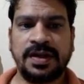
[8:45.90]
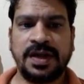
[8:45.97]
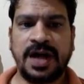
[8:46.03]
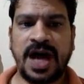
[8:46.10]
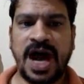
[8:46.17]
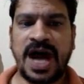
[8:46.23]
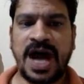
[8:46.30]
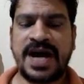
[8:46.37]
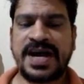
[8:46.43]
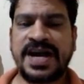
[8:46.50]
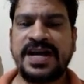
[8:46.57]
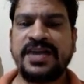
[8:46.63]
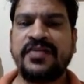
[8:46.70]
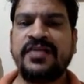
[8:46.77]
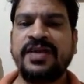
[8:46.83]

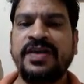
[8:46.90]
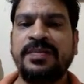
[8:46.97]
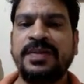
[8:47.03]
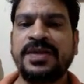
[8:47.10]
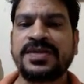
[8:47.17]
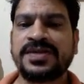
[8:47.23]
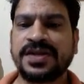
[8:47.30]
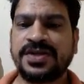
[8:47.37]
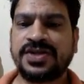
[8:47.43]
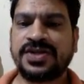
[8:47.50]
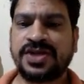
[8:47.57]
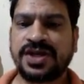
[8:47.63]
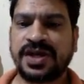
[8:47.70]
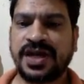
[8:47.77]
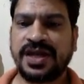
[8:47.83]
Iterative deepening search,
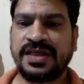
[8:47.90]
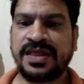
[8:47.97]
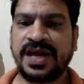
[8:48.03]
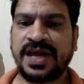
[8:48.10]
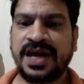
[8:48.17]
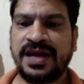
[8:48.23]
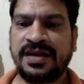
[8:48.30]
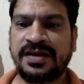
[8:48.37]
in that